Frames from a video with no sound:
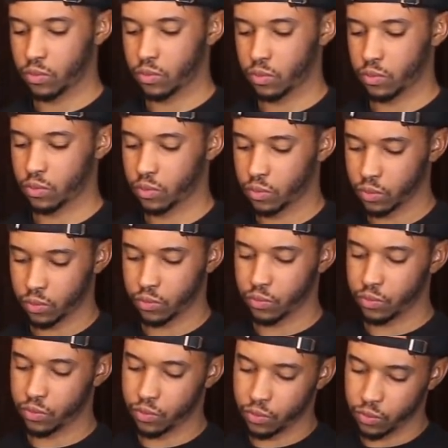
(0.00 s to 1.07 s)

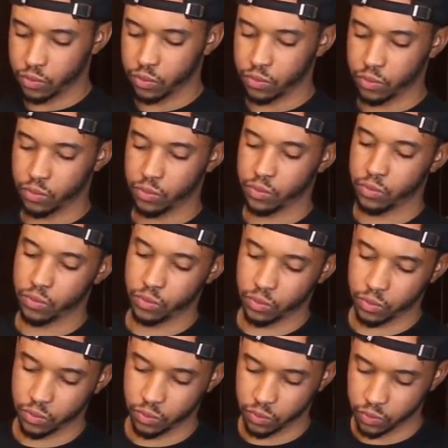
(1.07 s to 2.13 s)

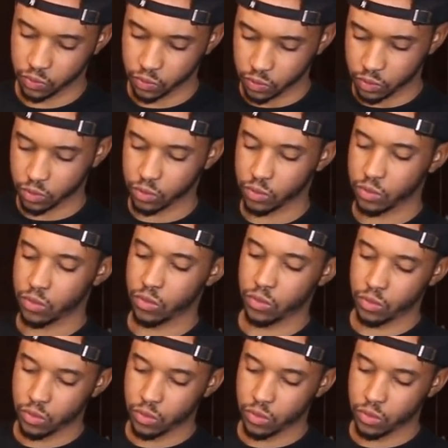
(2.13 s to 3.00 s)
(not speaking)